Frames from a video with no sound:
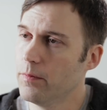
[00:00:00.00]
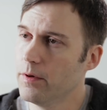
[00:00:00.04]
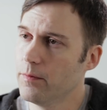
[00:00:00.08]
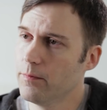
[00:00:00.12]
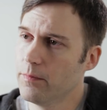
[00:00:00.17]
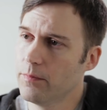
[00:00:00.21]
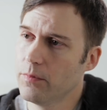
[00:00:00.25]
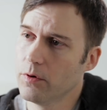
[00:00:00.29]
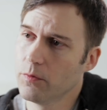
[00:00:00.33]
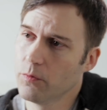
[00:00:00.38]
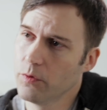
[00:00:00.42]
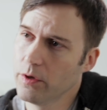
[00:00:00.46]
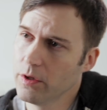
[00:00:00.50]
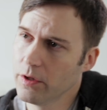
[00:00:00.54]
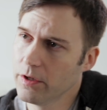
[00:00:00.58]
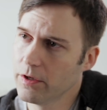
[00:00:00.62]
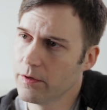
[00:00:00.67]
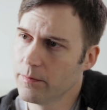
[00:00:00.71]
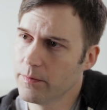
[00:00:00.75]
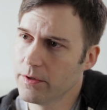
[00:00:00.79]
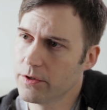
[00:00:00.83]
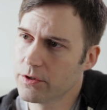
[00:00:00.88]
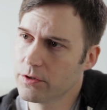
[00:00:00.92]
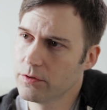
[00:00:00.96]
But but really,
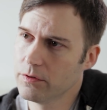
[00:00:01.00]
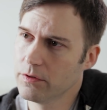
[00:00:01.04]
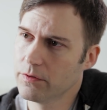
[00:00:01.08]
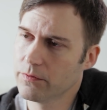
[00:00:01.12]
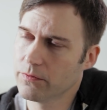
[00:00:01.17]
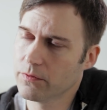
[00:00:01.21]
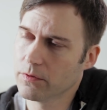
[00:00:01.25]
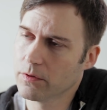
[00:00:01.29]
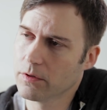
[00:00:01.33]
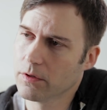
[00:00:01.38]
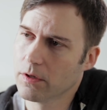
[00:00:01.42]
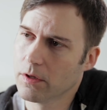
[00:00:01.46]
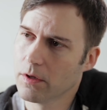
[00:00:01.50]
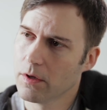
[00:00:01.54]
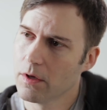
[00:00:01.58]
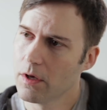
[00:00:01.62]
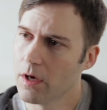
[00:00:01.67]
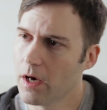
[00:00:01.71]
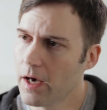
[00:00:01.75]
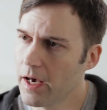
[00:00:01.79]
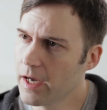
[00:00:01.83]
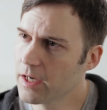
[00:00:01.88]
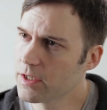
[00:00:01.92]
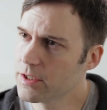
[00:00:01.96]
to be truthful,
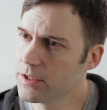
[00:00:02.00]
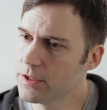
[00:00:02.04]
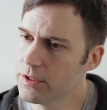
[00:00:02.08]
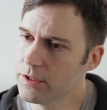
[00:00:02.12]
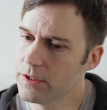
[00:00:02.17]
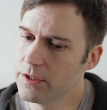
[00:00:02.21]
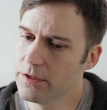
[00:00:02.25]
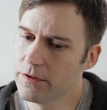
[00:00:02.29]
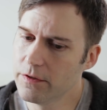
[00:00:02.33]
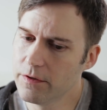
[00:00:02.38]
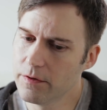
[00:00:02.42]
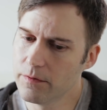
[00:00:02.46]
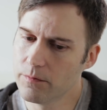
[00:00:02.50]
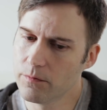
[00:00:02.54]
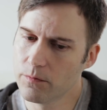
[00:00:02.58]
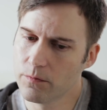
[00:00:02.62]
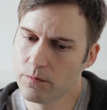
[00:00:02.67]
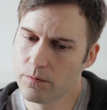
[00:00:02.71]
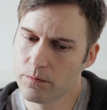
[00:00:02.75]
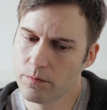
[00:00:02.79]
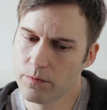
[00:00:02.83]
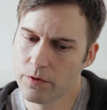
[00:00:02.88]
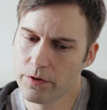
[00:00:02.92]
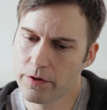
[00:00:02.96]
I actually
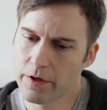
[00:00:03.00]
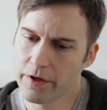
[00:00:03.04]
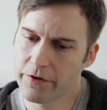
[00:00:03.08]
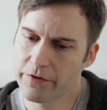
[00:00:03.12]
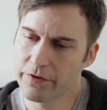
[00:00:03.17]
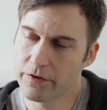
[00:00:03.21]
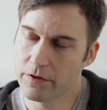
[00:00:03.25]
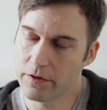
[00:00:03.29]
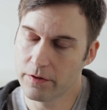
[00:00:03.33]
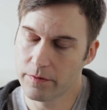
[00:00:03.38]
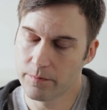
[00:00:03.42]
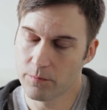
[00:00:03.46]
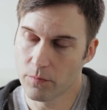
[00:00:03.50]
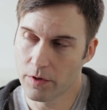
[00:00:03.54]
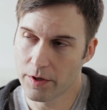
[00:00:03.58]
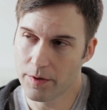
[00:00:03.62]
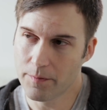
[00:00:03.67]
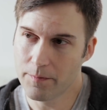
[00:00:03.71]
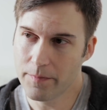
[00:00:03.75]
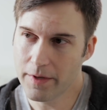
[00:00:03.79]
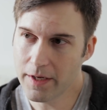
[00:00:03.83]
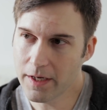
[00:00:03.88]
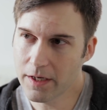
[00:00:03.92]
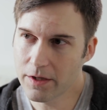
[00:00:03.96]
didn't necessarily want to
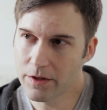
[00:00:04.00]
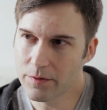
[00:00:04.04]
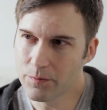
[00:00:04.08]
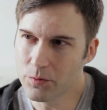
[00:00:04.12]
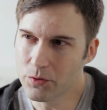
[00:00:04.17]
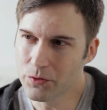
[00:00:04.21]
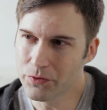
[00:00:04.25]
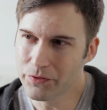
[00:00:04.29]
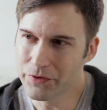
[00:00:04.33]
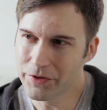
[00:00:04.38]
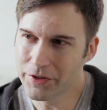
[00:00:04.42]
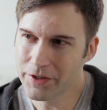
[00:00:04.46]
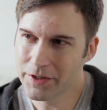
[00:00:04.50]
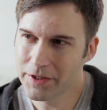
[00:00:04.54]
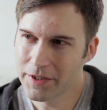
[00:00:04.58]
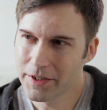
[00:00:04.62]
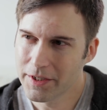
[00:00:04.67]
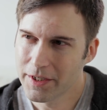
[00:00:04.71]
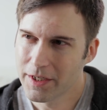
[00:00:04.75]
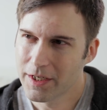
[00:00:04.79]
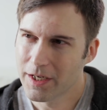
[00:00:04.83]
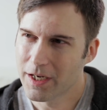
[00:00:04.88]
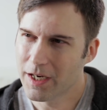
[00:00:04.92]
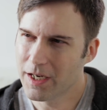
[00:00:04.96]
make the movie.
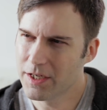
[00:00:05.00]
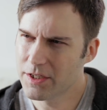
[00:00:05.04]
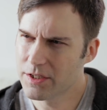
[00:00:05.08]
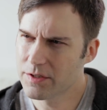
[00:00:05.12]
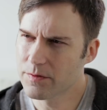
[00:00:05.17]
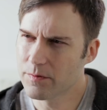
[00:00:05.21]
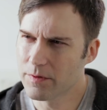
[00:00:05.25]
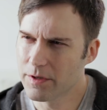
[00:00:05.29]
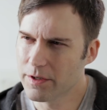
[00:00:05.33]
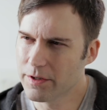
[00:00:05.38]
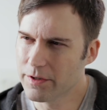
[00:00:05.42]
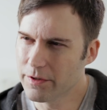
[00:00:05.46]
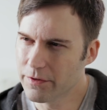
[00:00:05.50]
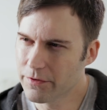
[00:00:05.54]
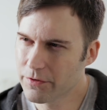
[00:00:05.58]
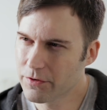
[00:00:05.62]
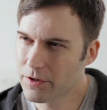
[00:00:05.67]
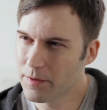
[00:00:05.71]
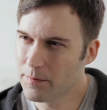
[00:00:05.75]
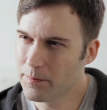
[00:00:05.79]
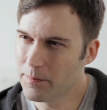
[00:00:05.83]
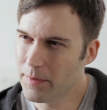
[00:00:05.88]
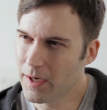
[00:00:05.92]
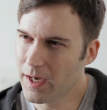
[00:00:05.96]
I just wanted the
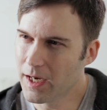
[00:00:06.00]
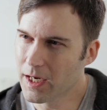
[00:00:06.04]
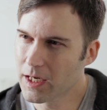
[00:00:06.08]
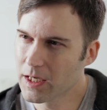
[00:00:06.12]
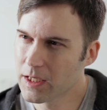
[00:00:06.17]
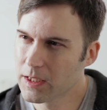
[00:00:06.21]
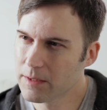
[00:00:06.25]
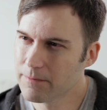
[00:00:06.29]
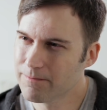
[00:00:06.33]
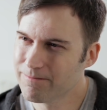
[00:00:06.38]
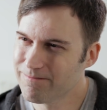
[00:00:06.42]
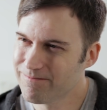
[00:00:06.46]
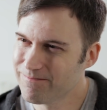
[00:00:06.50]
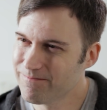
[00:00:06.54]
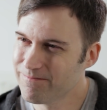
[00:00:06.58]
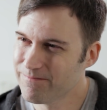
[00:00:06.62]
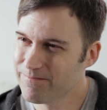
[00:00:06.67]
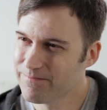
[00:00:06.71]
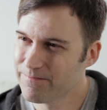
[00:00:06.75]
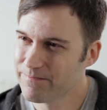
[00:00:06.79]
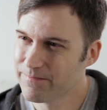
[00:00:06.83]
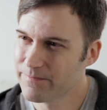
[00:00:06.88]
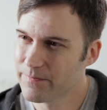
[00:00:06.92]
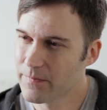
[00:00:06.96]
script back.
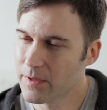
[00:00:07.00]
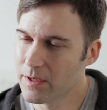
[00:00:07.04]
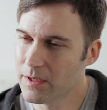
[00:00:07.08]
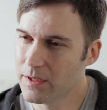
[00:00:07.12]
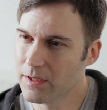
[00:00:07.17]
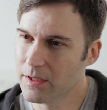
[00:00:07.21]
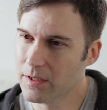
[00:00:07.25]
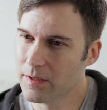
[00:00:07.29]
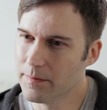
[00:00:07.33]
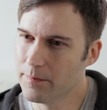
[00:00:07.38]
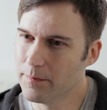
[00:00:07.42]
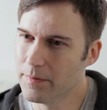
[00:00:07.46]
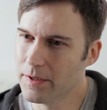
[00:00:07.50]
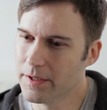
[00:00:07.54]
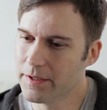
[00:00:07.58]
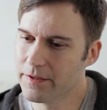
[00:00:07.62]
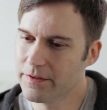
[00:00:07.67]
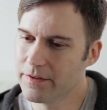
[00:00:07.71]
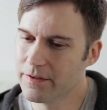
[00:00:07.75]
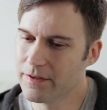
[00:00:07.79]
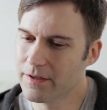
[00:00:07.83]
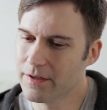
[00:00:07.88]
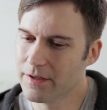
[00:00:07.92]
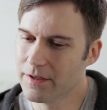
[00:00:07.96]
Uh,
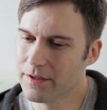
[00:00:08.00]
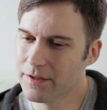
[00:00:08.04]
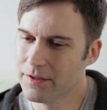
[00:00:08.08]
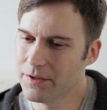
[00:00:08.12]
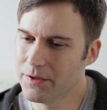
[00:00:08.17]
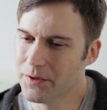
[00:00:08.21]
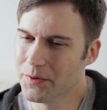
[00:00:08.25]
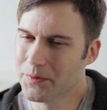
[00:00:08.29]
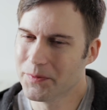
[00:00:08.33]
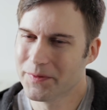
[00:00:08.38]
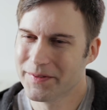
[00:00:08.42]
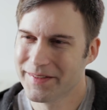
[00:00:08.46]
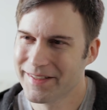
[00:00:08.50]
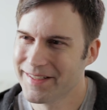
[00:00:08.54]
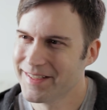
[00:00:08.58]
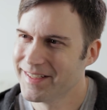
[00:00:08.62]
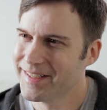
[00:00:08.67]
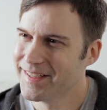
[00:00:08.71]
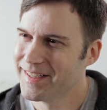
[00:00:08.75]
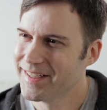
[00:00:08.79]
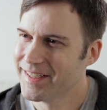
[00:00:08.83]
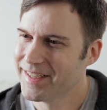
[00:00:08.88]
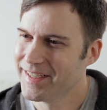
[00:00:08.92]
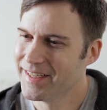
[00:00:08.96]
but uh, you know,
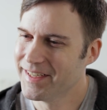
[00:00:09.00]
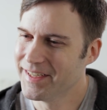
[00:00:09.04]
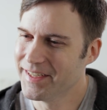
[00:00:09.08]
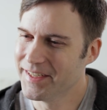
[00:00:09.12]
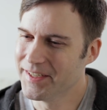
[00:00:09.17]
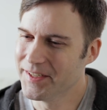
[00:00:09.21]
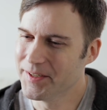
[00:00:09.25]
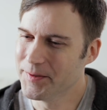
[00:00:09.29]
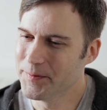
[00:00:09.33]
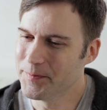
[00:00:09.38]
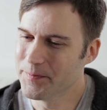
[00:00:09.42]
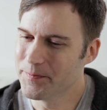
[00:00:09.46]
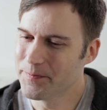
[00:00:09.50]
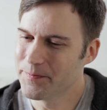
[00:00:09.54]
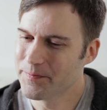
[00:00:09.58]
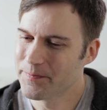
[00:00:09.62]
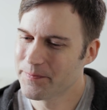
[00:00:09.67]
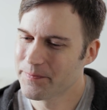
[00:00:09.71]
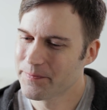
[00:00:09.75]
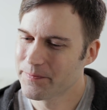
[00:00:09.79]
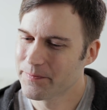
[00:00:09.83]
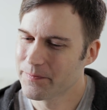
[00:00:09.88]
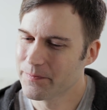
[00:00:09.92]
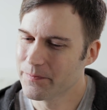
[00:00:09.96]
um,
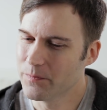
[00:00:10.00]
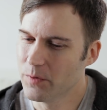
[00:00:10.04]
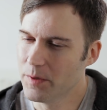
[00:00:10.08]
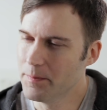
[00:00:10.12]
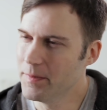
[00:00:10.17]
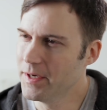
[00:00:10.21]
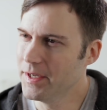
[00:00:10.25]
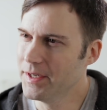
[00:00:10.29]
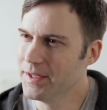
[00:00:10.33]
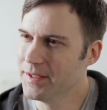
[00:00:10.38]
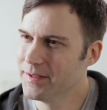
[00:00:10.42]
we made